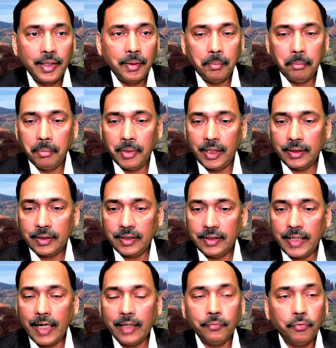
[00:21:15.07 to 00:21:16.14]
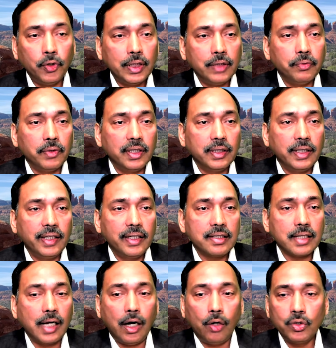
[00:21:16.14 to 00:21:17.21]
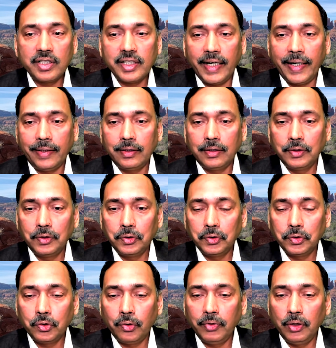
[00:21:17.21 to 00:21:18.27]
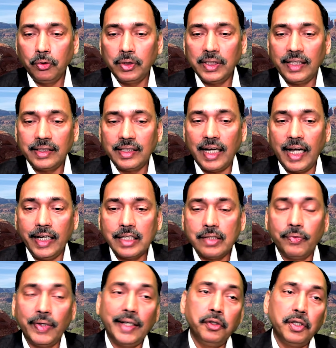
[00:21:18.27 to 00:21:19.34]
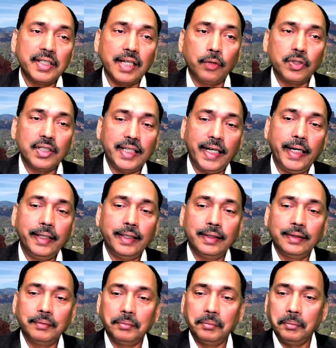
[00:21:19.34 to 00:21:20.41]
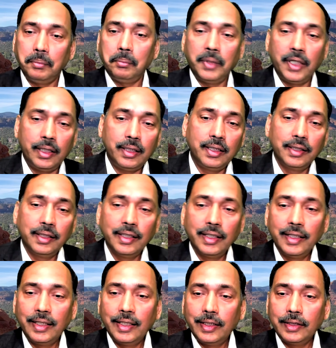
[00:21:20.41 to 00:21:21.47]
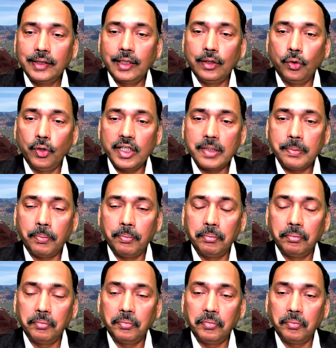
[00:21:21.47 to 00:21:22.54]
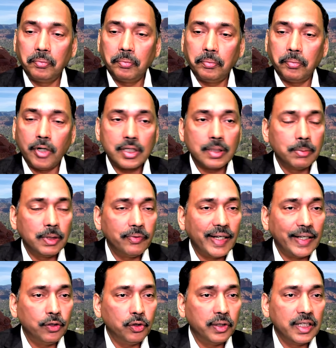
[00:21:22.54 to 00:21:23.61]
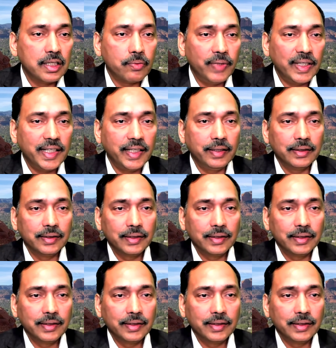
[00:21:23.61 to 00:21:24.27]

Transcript: but 941 is outside. So we know that the highest value is outside, but the lowest possible value is within.